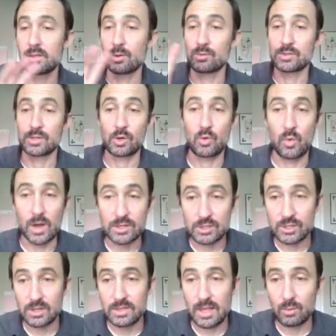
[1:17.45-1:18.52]
There was a
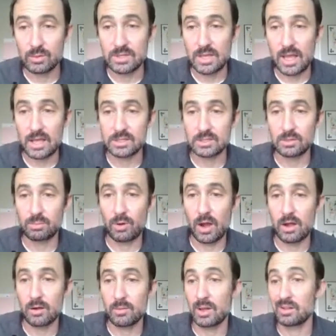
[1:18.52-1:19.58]
question that was asked
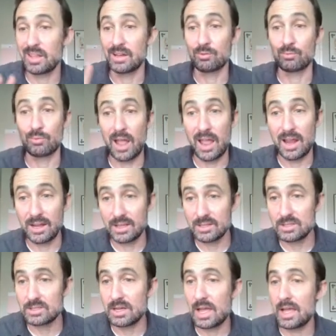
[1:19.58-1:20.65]
prior about like writing
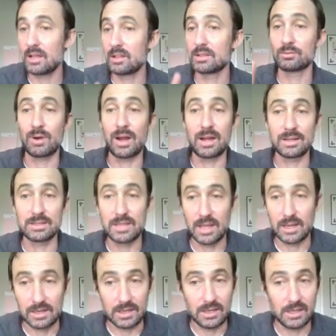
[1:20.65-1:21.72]
style and writing
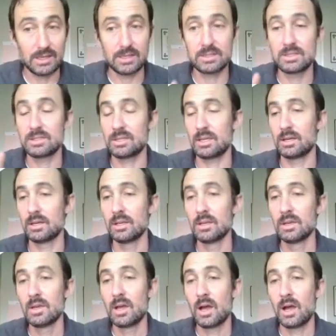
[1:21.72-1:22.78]
techniques and
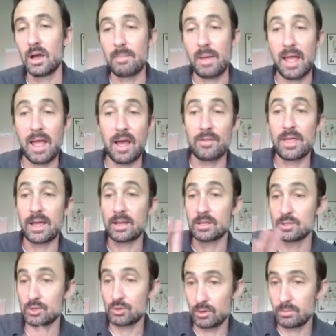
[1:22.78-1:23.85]
um, how that
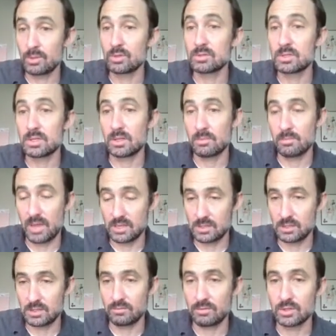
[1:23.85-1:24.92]
contributes to the
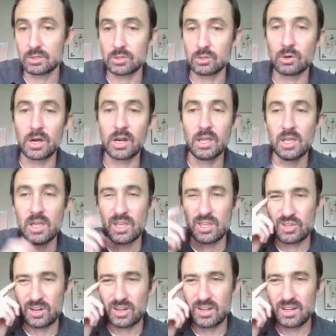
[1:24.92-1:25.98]
message of the story.
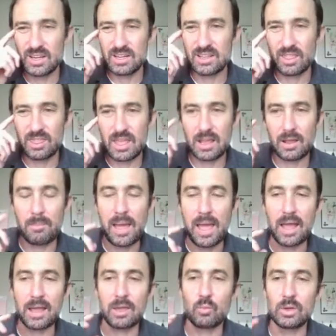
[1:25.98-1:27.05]
You're going to need to think
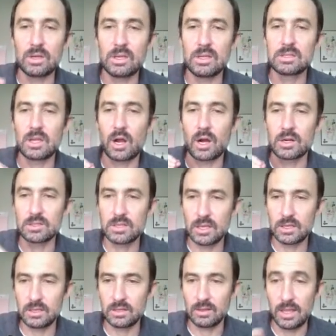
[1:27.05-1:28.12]
back and we need to
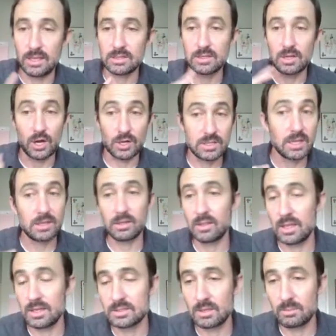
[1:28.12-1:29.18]
articulate.
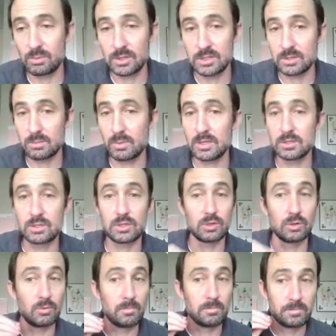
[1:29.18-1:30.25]
Articulate simply just means
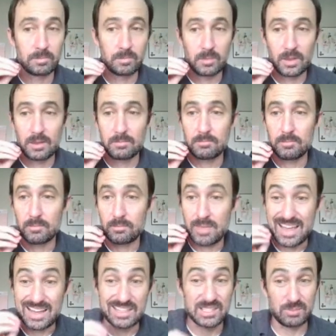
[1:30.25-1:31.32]
to
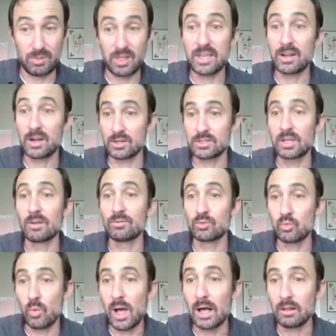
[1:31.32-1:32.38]
explain ourselves
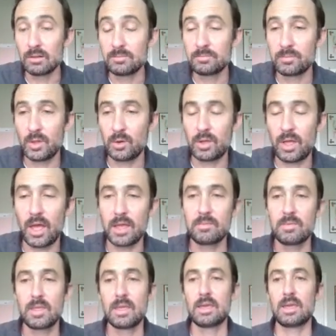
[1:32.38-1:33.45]
well. Okay.
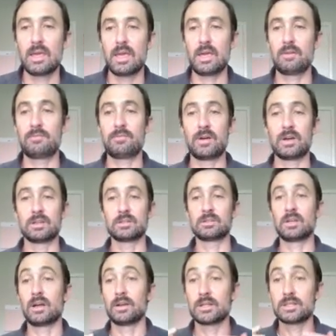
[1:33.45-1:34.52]
If a,
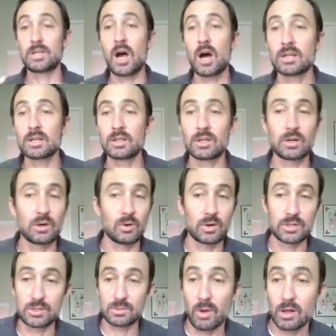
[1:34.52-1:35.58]
a, toddler or a
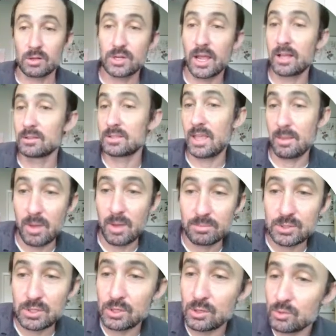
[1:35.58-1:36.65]
small child came up
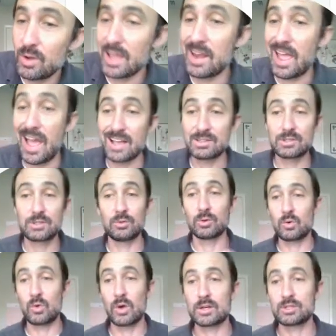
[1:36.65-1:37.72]
to you and asked you
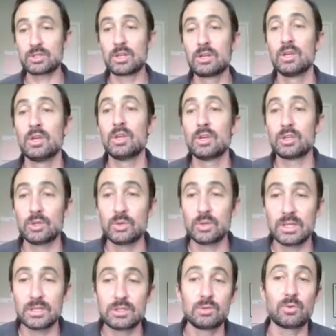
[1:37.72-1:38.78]
a question, you
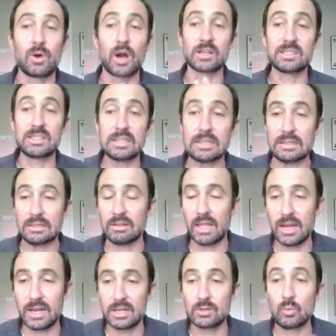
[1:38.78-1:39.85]
need to
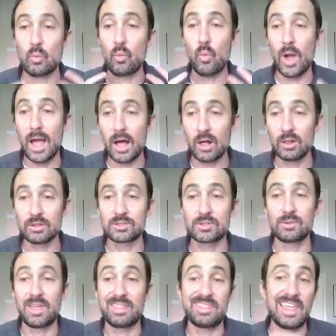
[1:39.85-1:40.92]
articulate it well
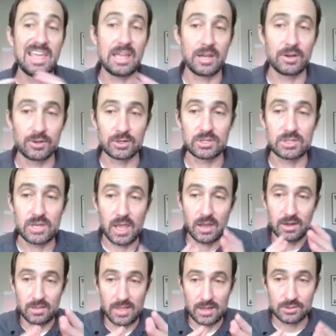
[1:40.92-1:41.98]
so that they understand.
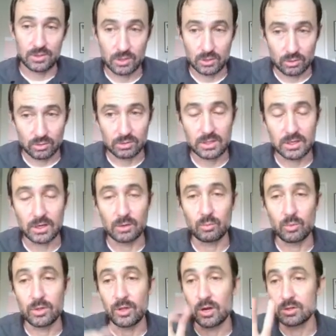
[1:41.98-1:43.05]
And that's our goal here
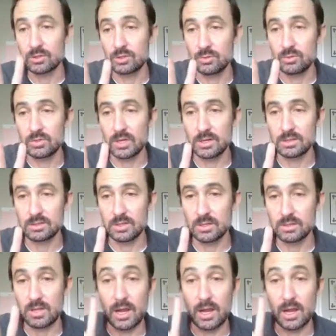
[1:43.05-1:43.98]
with our two sentences.